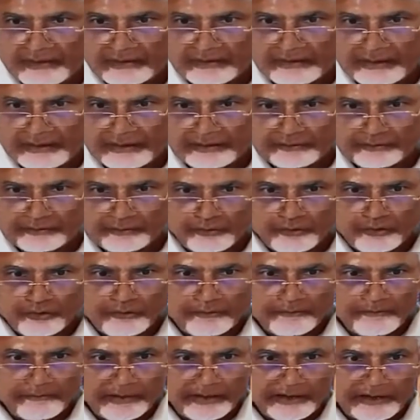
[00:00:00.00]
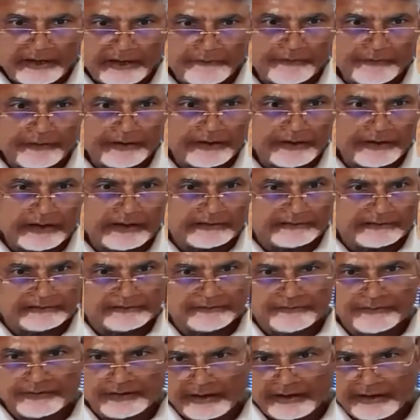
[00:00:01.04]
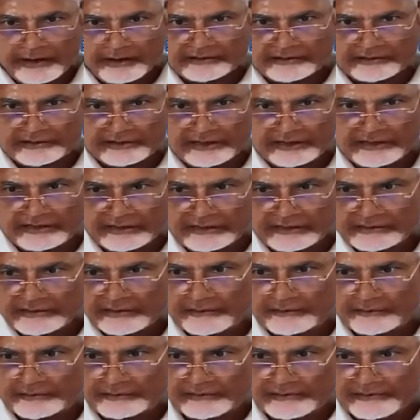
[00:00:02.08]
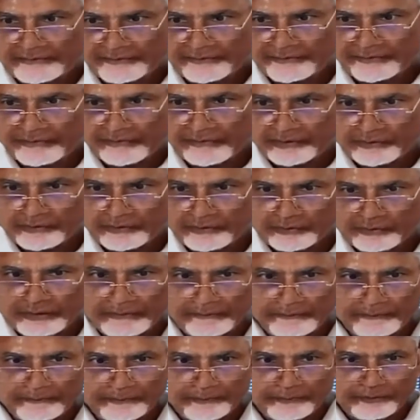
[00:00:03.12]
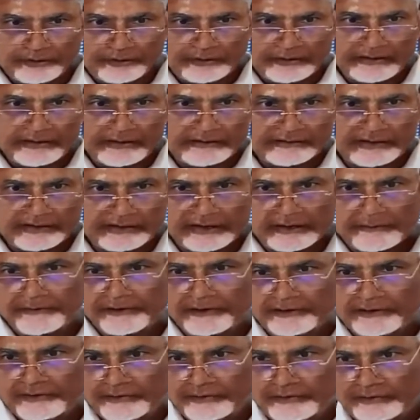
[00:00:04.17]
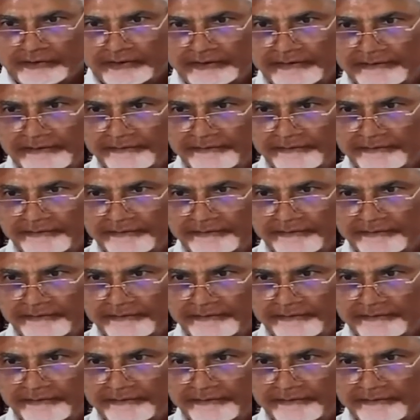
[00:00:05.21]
There is no money for us, foreign exchange reserves, to import diesel and petrol.